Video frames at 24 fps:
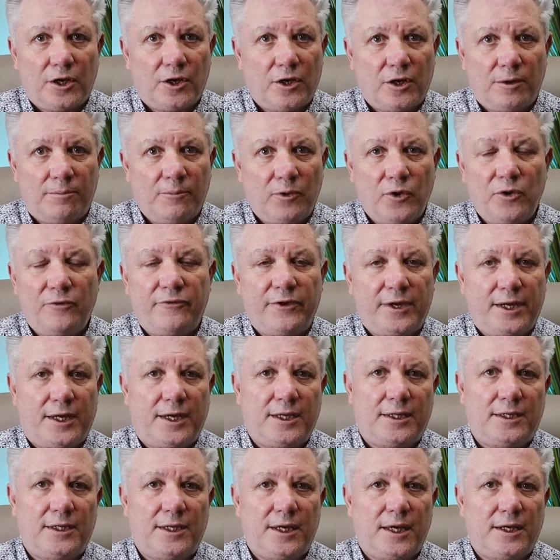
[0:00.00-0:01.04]
going to move in
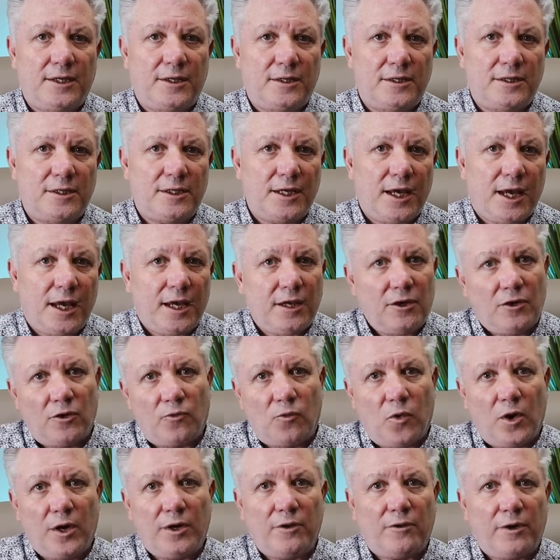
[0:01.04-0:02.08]
at the end of the day.
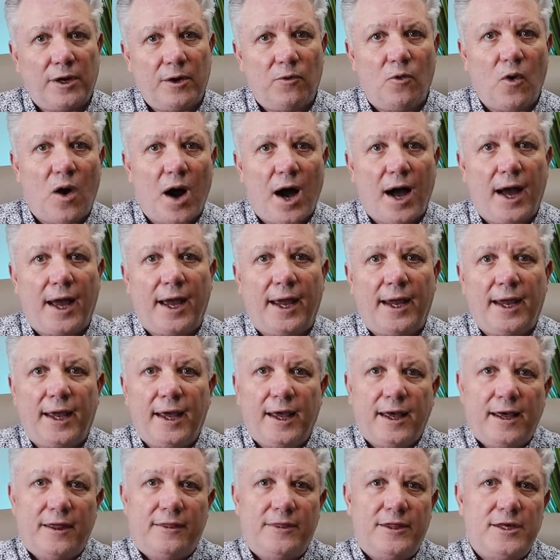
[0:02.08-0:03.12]
You're wondering why
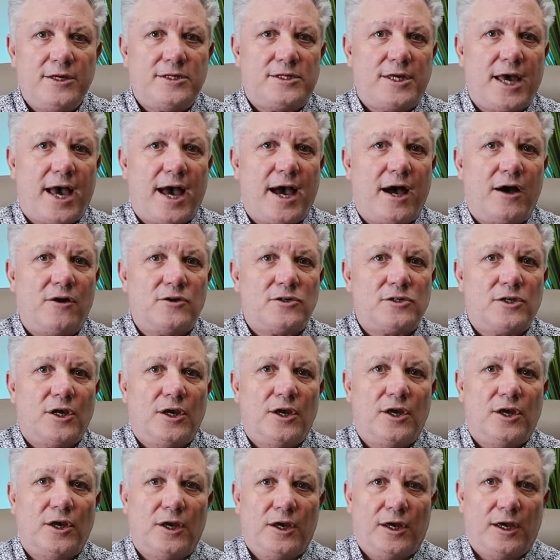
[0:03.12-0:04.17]
this house
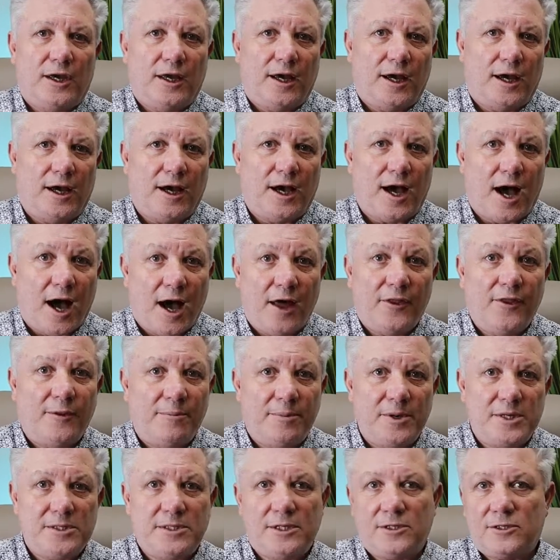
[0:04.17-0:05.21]
on
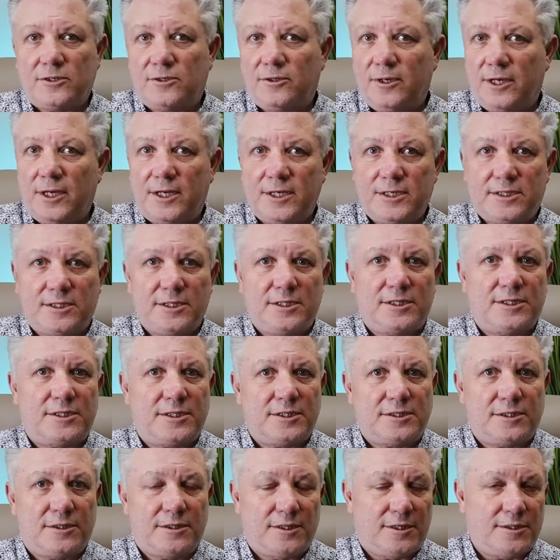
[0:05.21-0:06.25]
the busy street
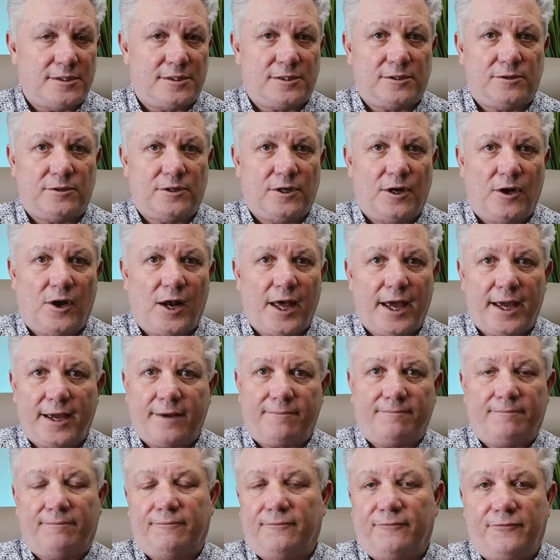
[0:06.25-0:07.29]
is you know,
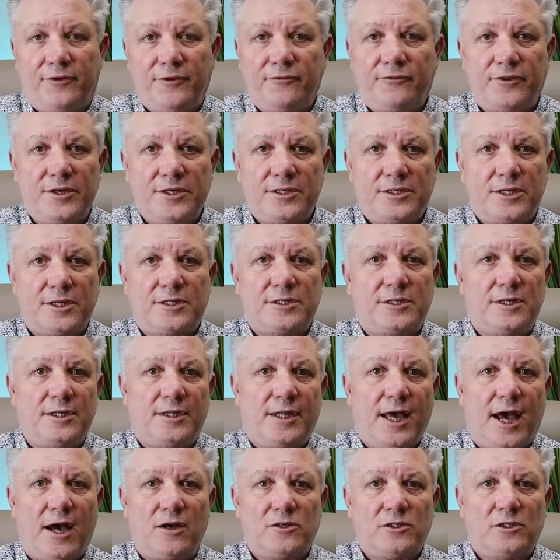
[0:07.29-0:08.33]
like
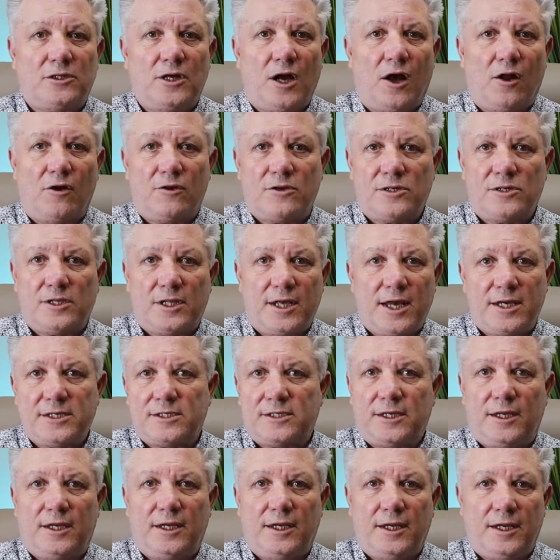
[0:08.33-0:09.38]
$50,000, $60,000
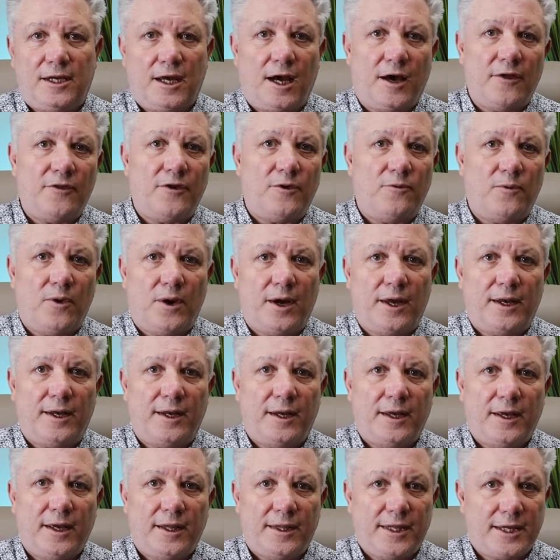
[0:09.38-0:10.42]
less than the other
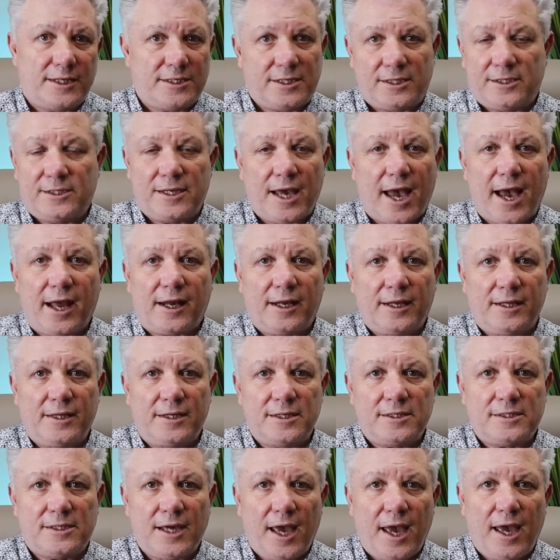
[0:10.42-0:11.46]
one that's exactly
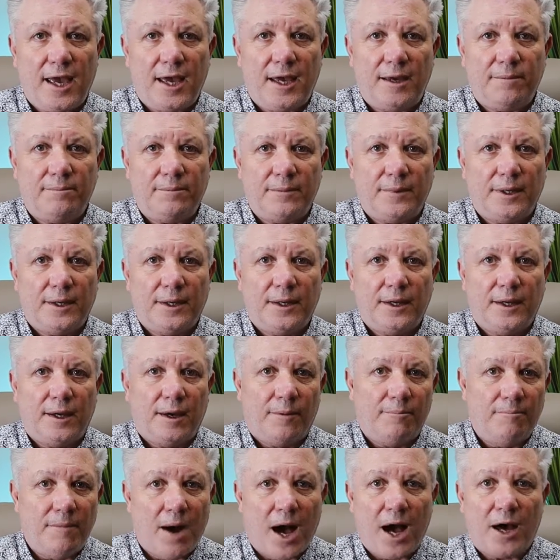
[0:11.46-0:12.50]
the same
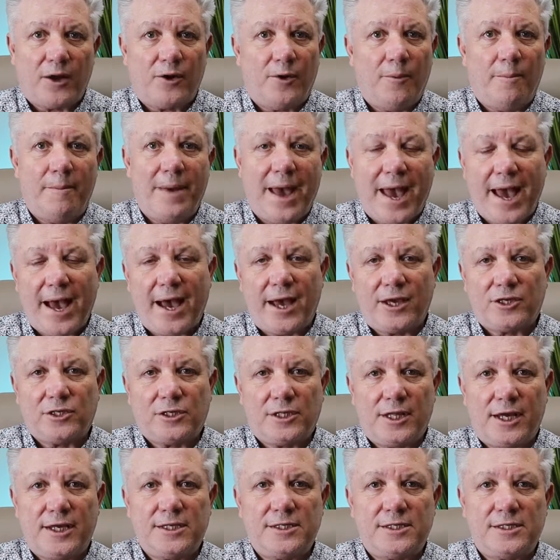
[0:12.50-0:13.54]
model
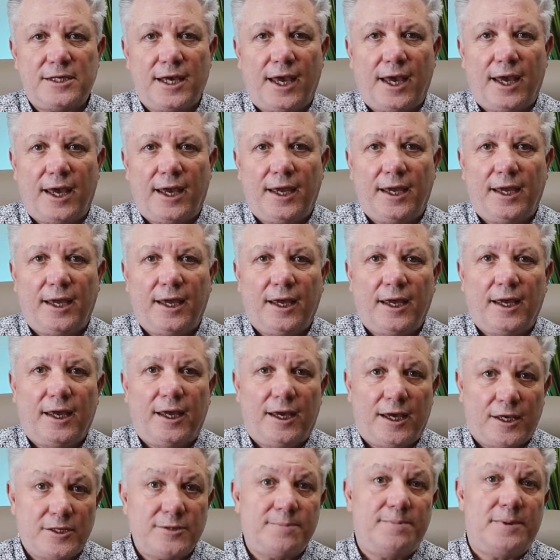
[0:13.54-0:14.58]
match, let's say.
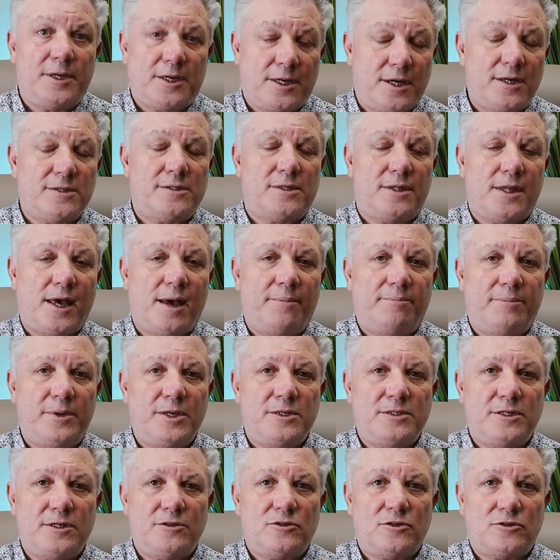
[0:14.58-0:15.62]
It's because of that
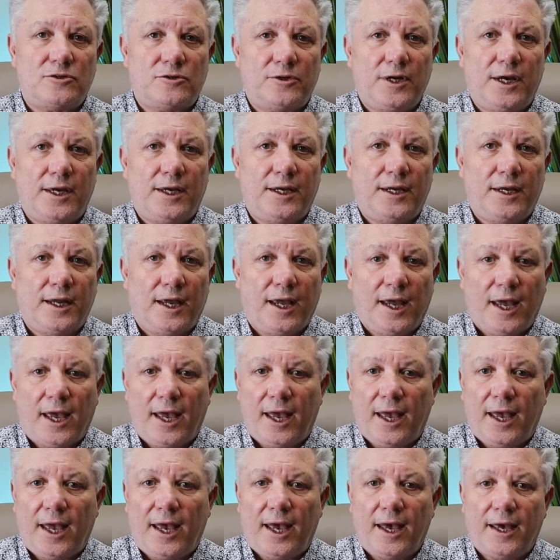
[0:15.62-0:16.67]
busy street.
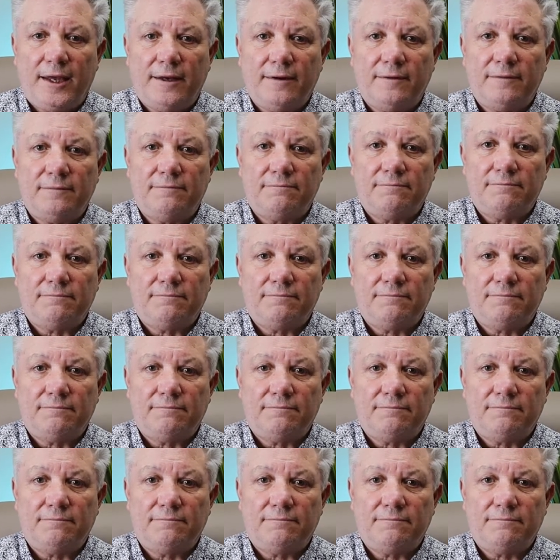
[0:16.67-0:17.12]
And